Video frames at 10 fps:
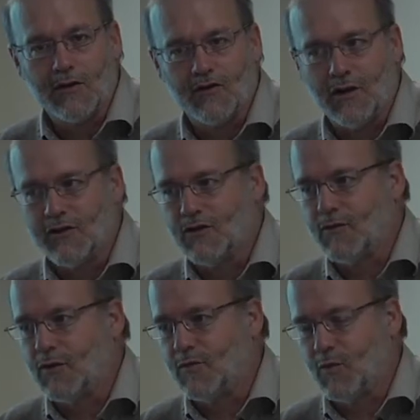construction
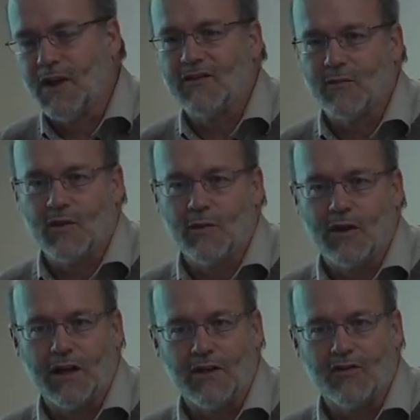firms, and we had some
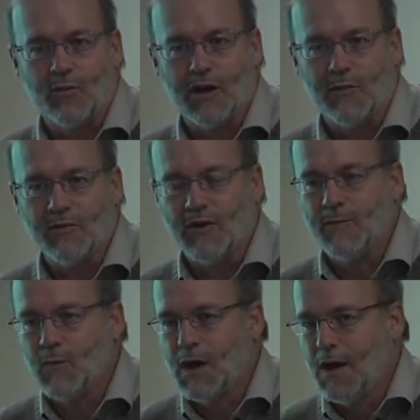communication problems. And
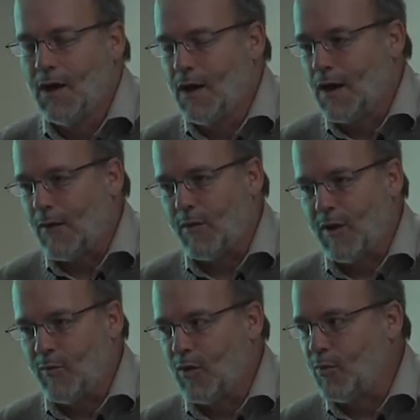I
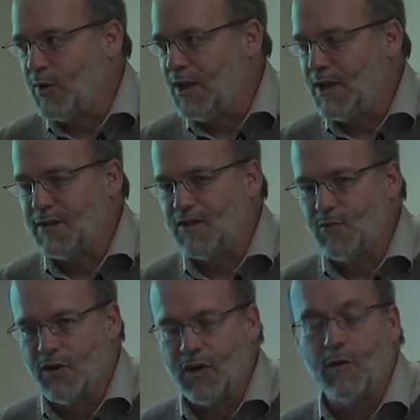remember being in this
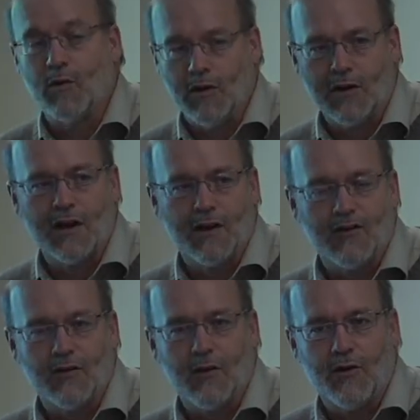building, we were looking at a
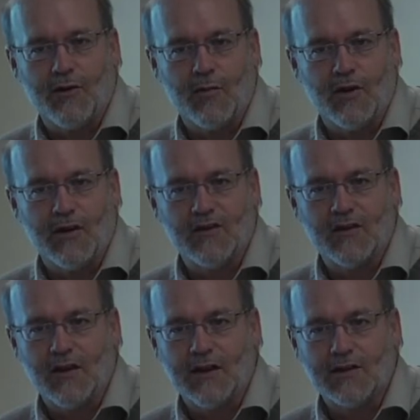solar thermal
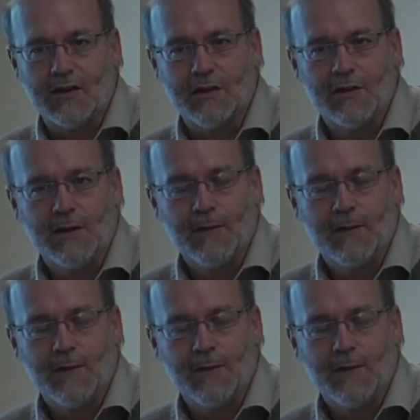installation,